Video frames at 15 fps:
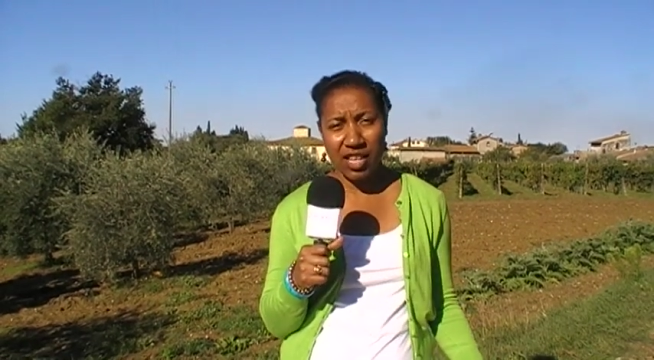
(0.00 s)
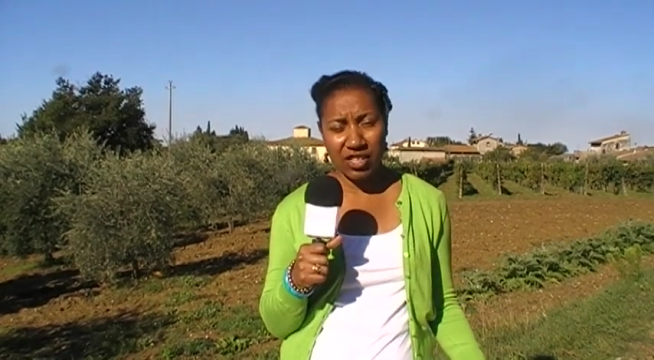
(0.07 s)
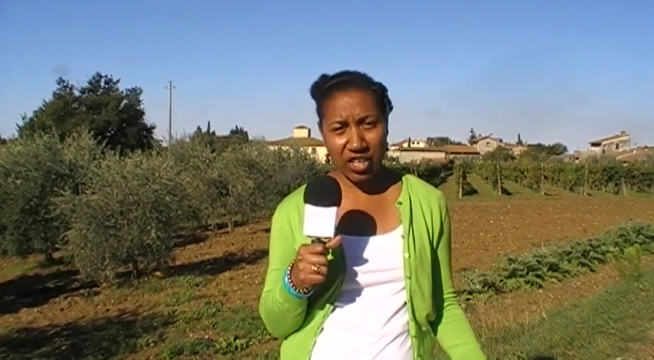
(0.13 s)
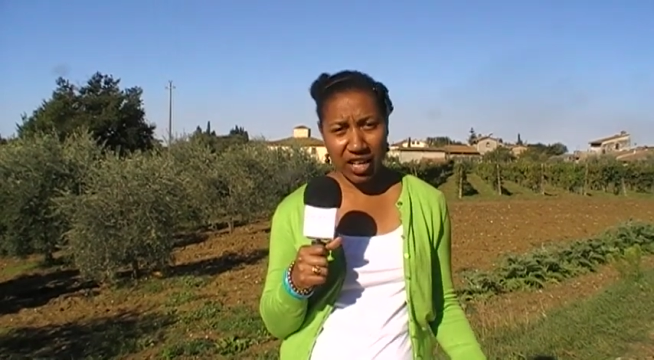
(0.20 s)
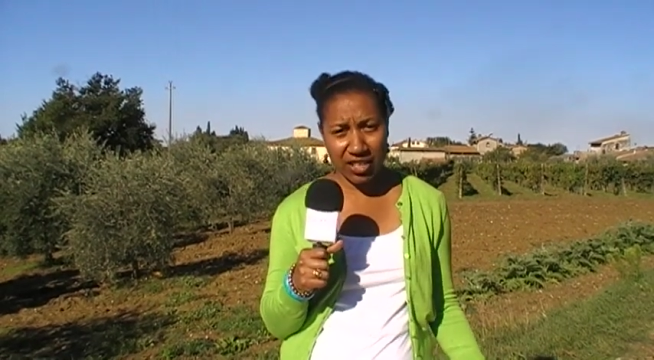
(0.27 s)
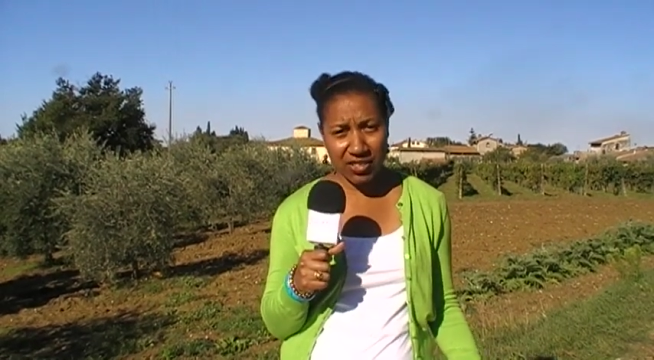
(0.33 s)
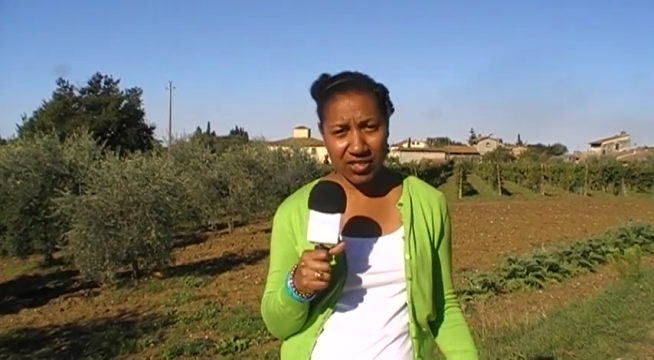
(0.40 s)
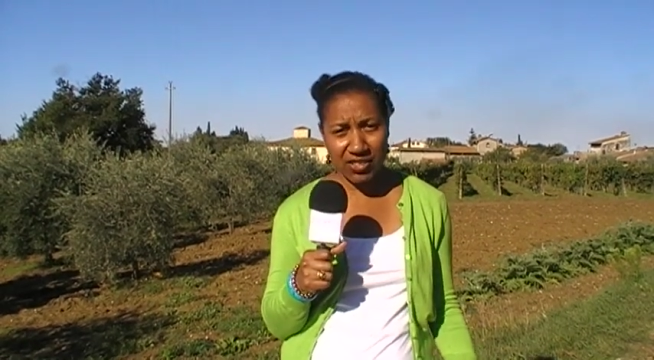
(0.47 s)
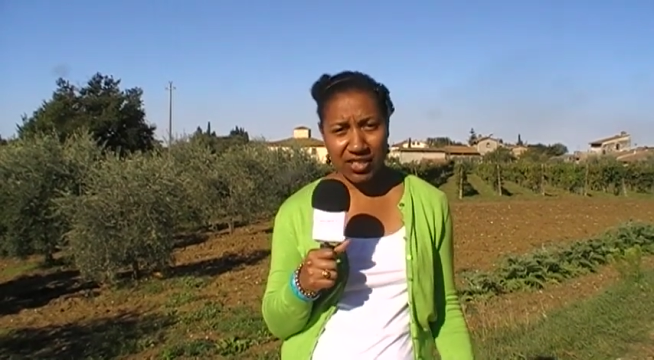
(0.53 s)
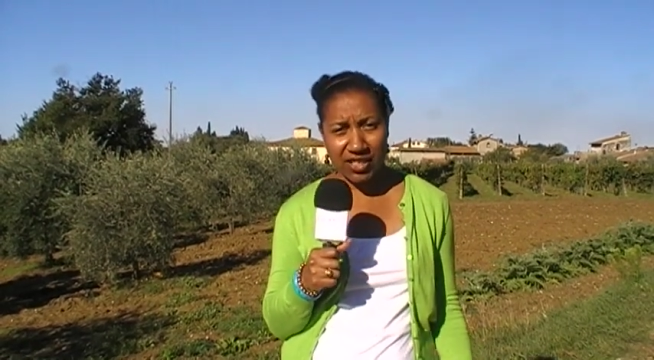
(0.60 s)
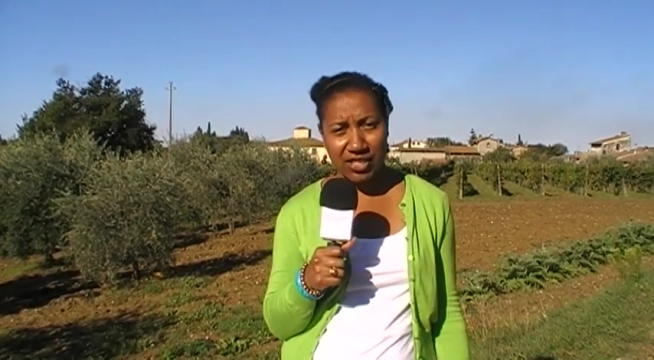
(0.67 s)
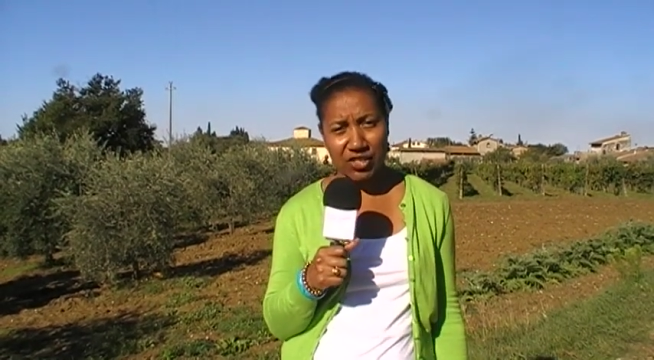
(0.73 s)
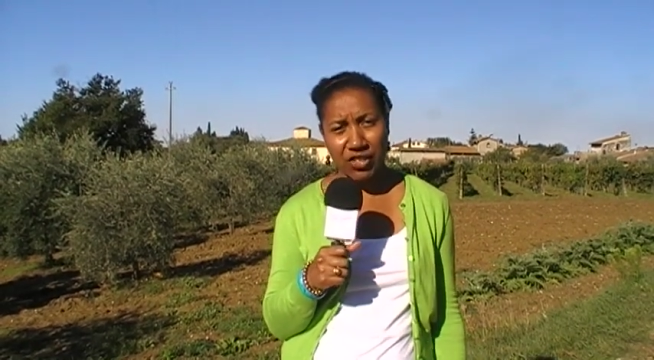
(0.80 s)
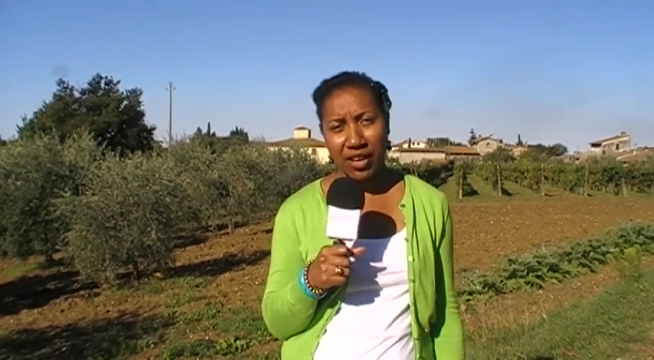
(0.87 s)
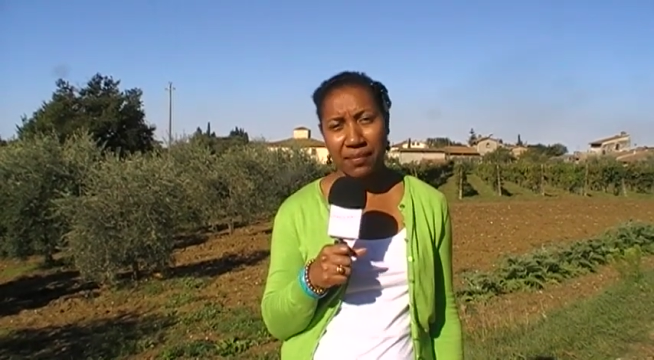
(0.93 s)
changes to the
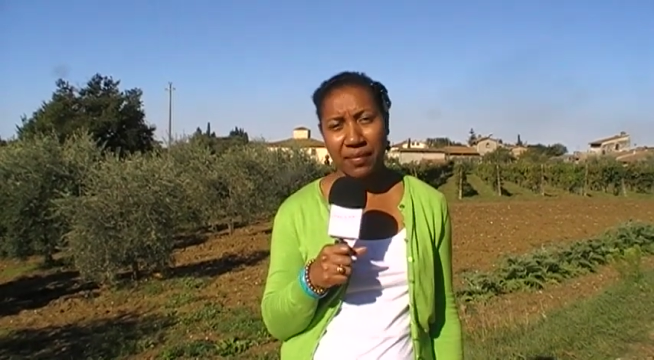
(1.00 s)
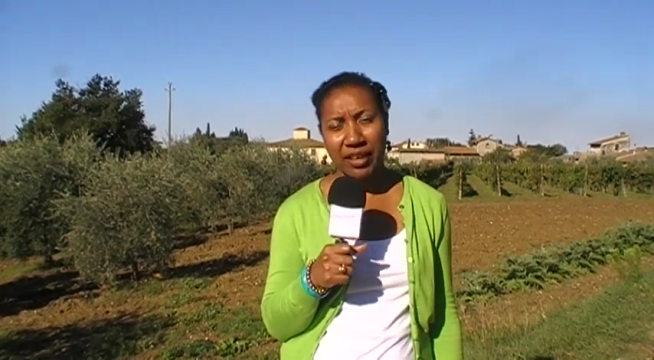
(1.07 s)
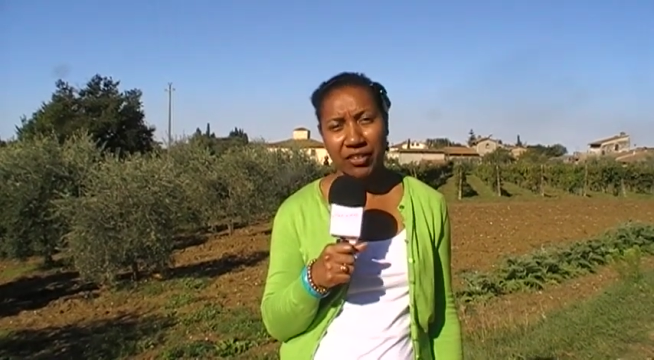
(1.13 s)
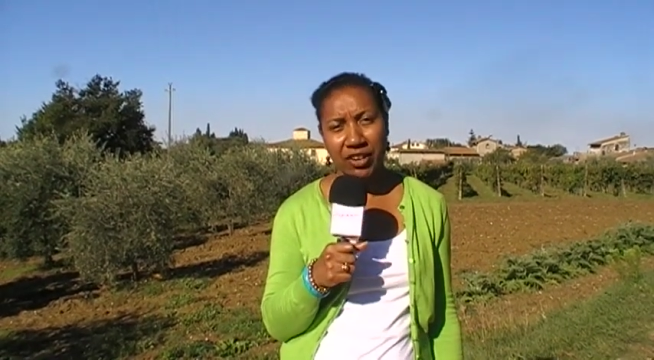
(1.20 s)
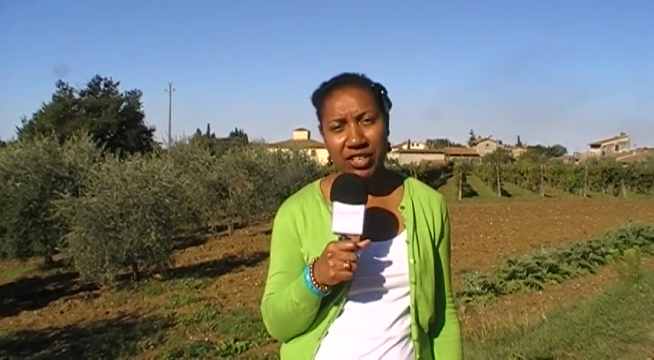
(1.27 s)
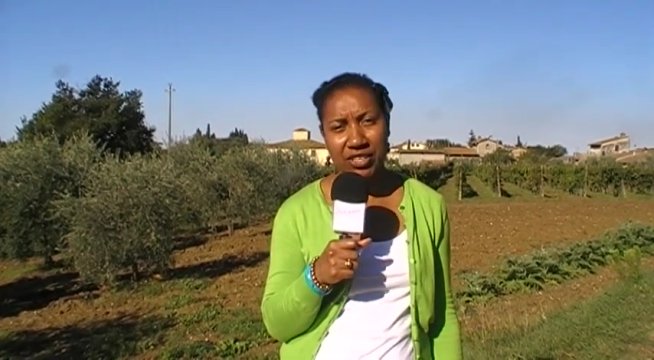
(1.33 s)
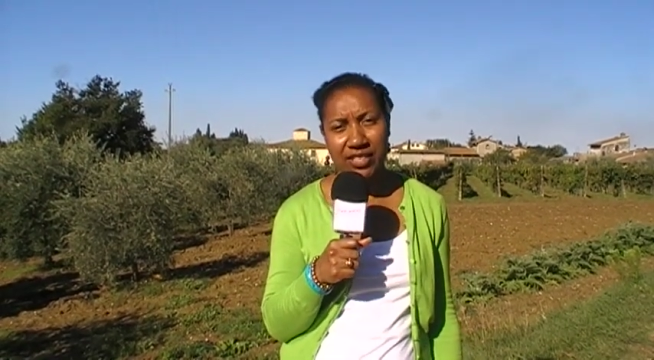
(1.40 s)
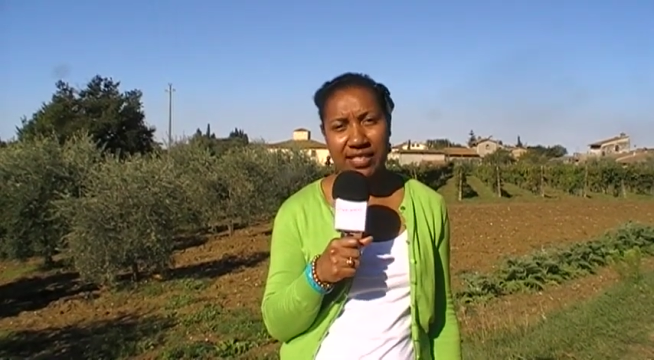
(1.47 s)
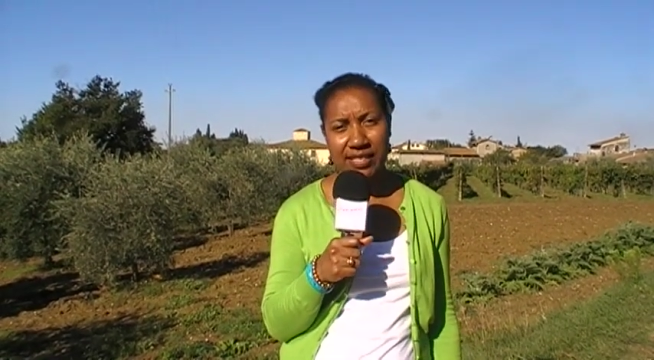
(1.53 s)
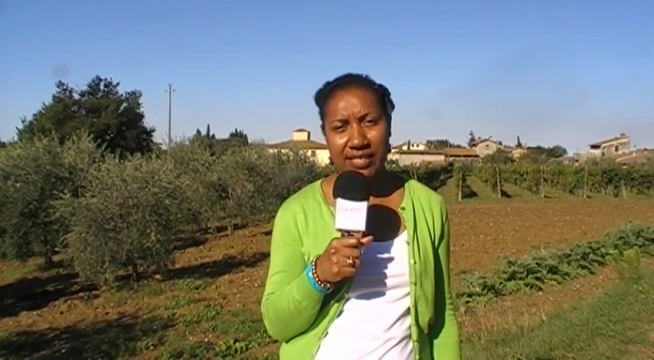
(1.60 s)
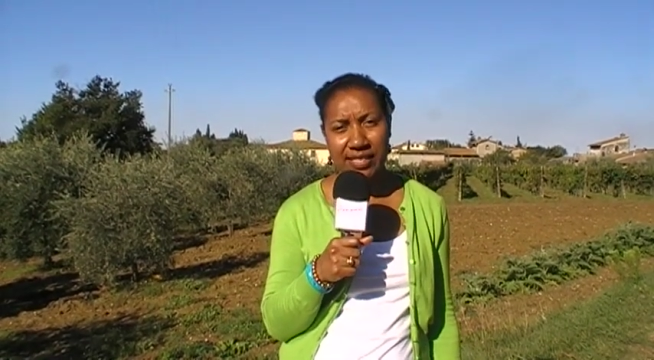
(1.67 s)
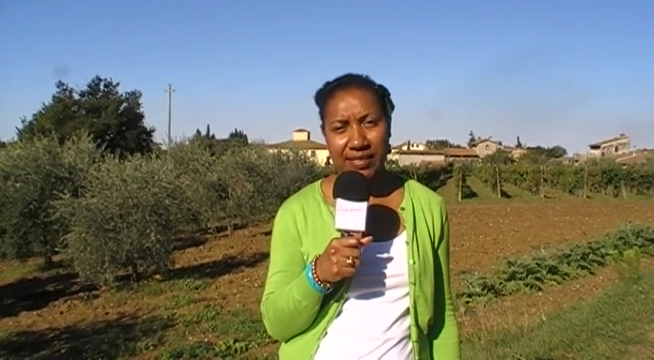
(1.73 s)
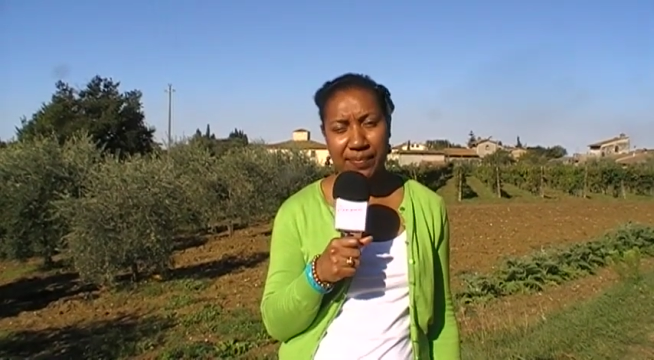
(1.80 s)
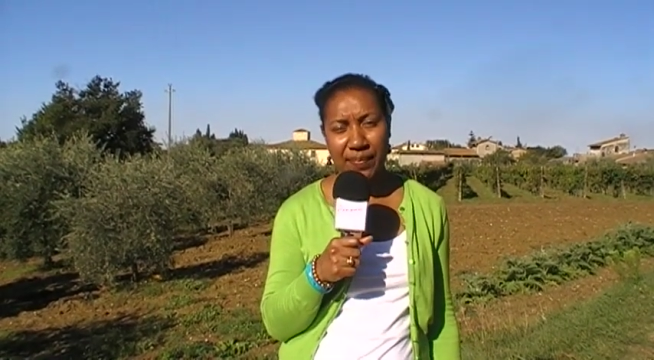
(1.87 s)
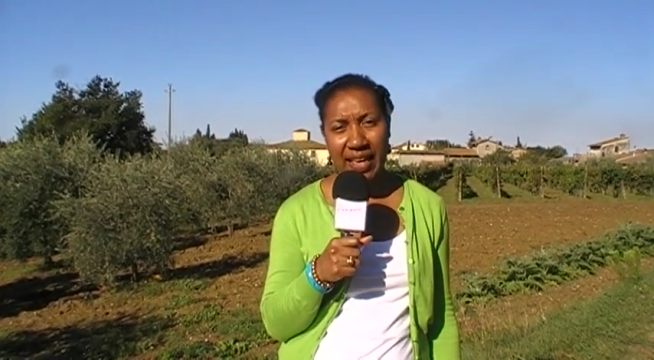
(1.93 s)
Australian migration
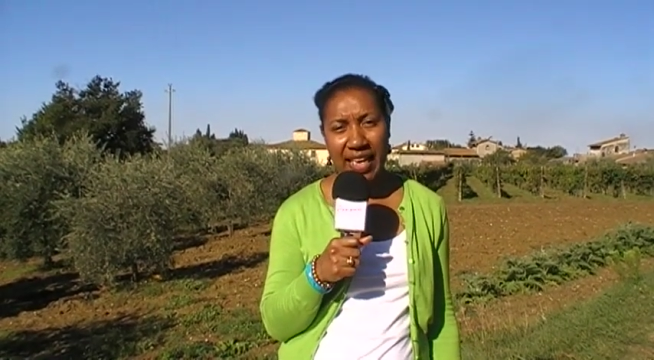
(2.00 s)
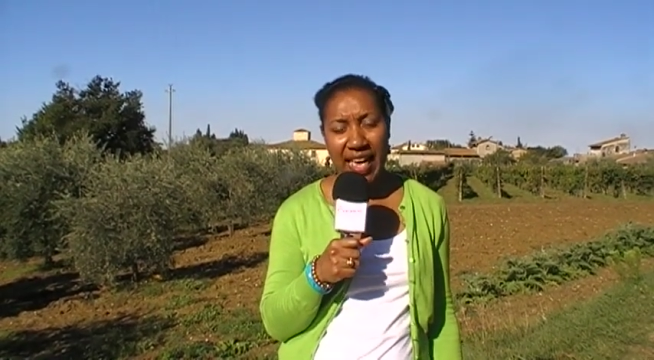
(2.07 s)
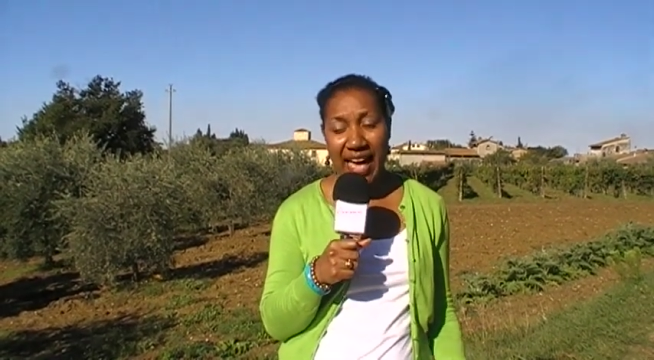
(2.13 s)
system.